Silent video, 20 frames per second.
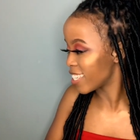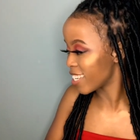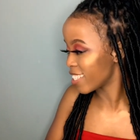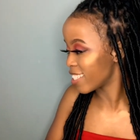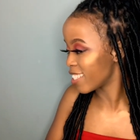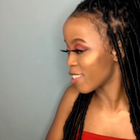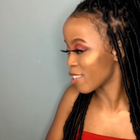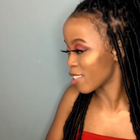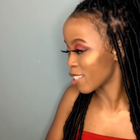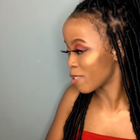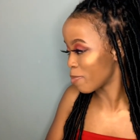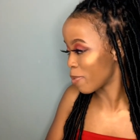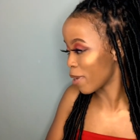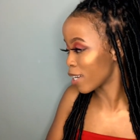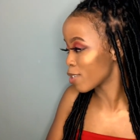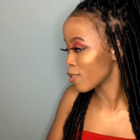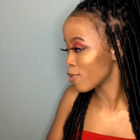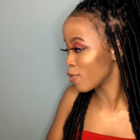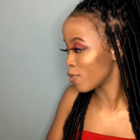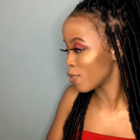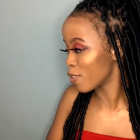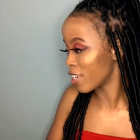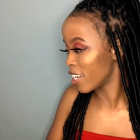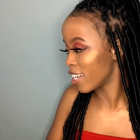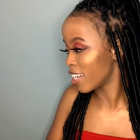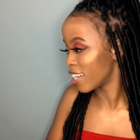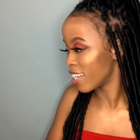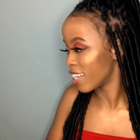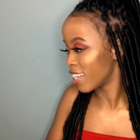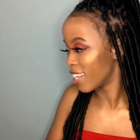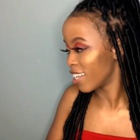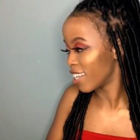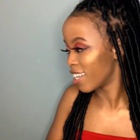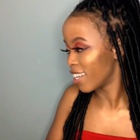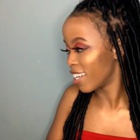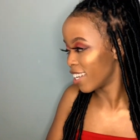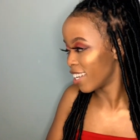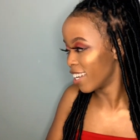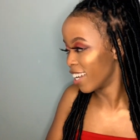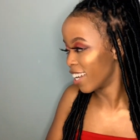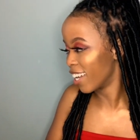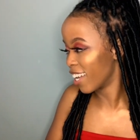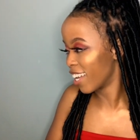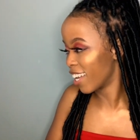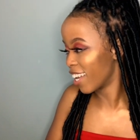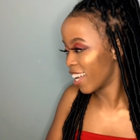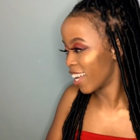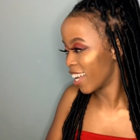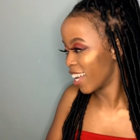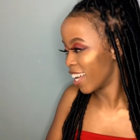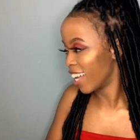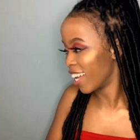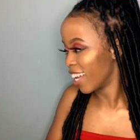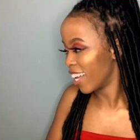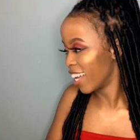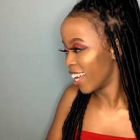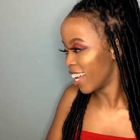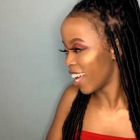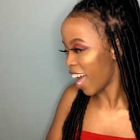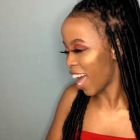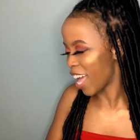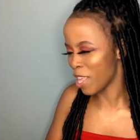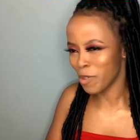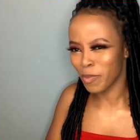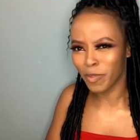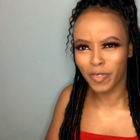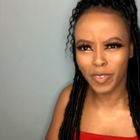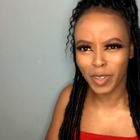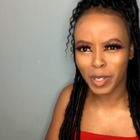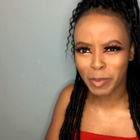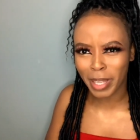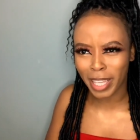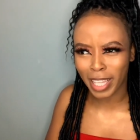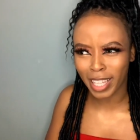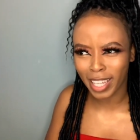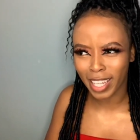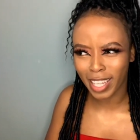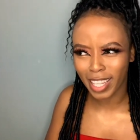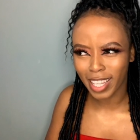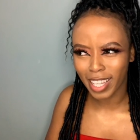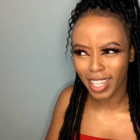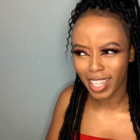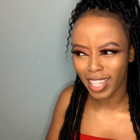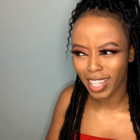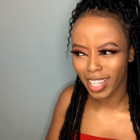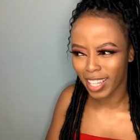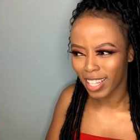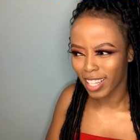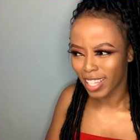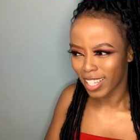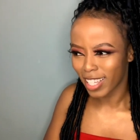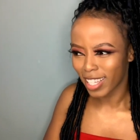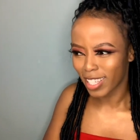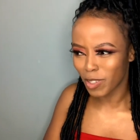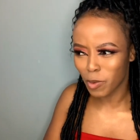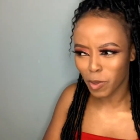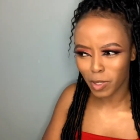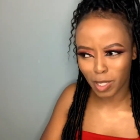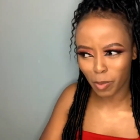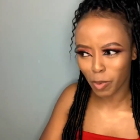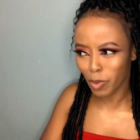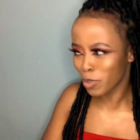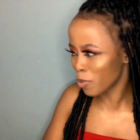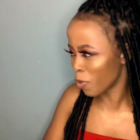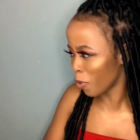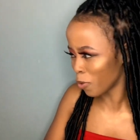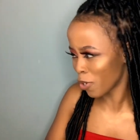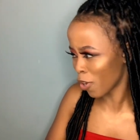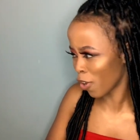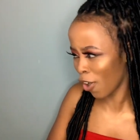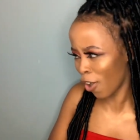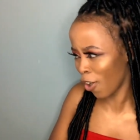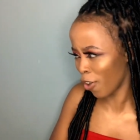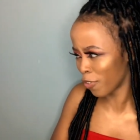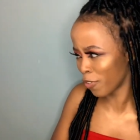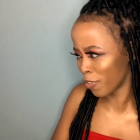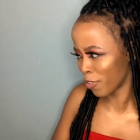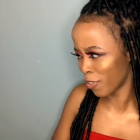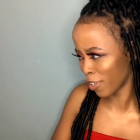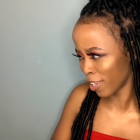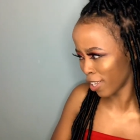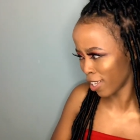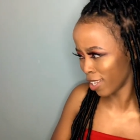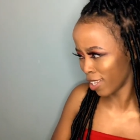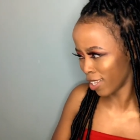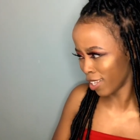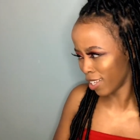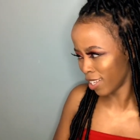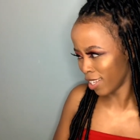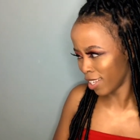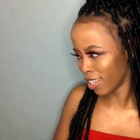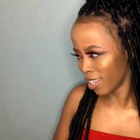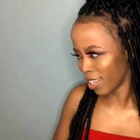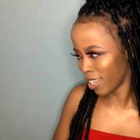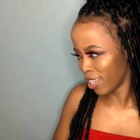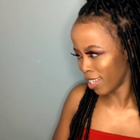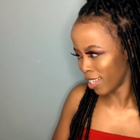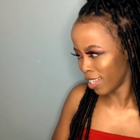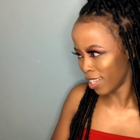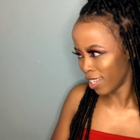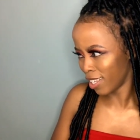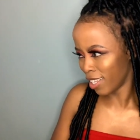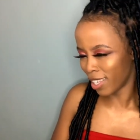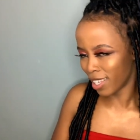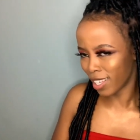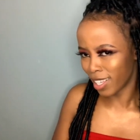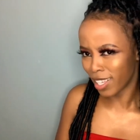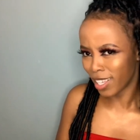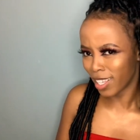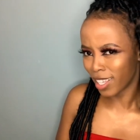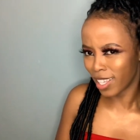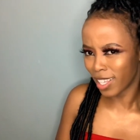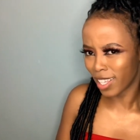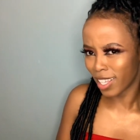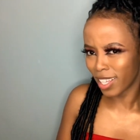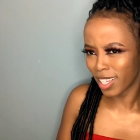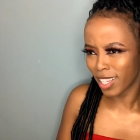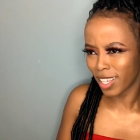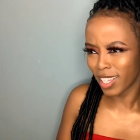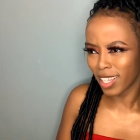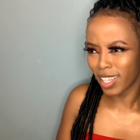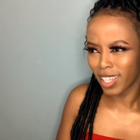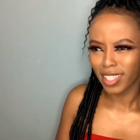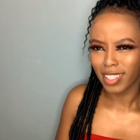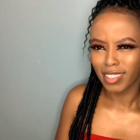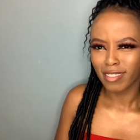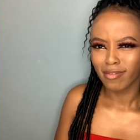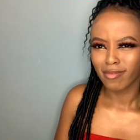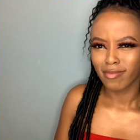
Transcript: disrespectful coughing i am filming so you were supposed to hold your cough i've been trying